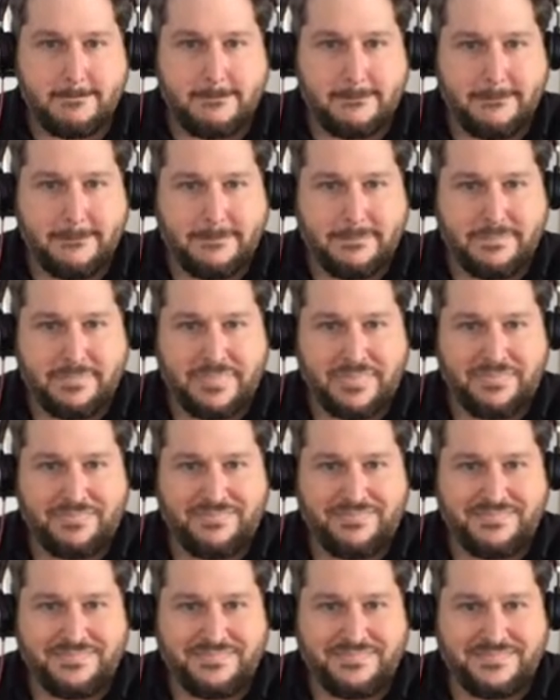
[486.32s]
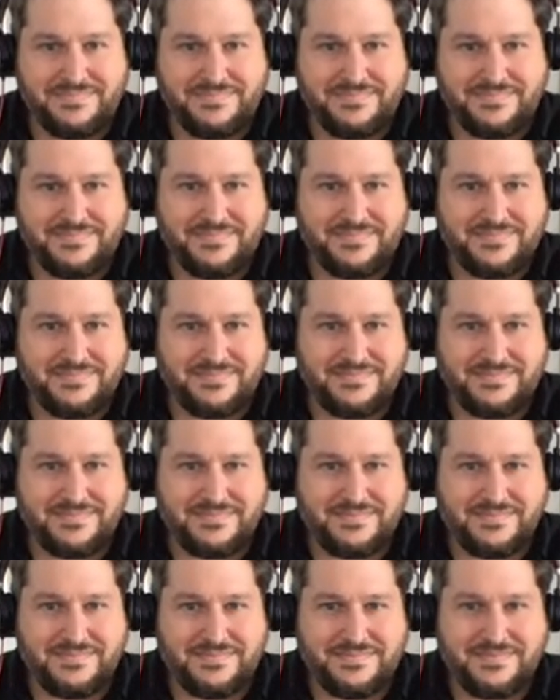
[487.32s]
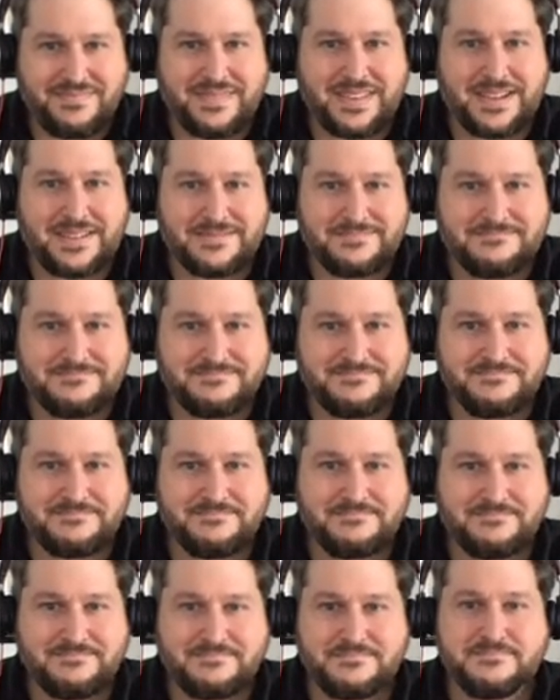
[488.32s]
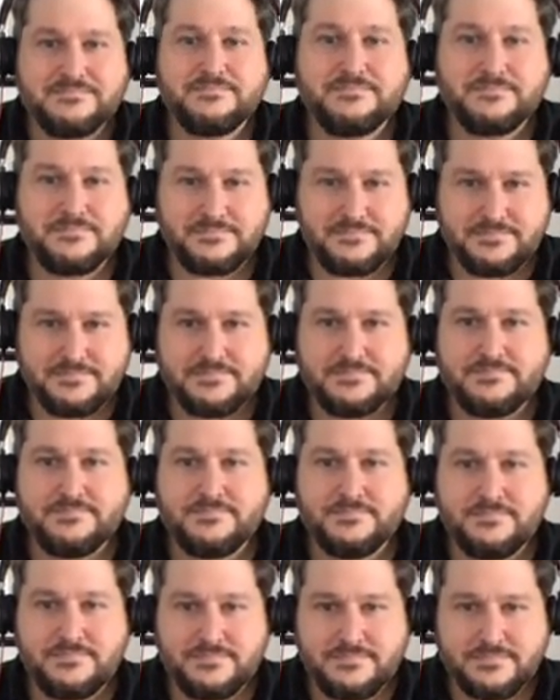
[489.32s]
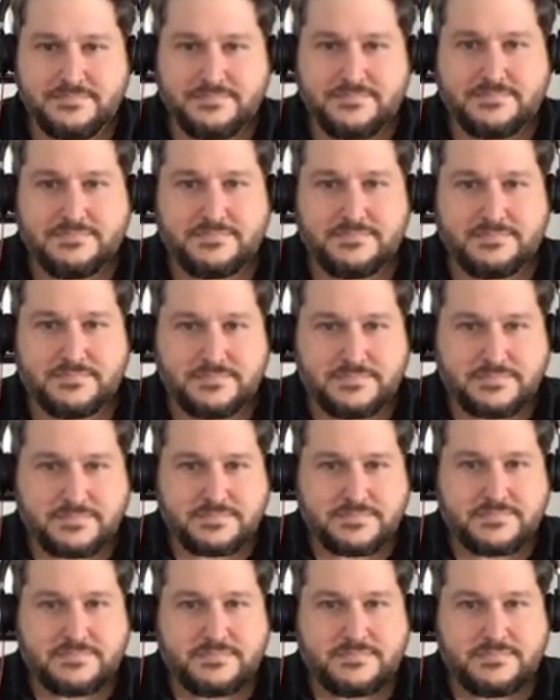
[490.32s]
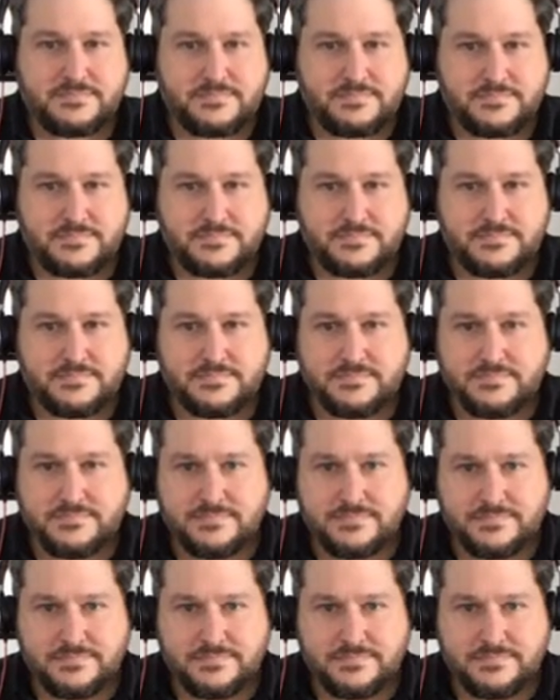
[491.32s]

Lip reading: The person shown says nothing.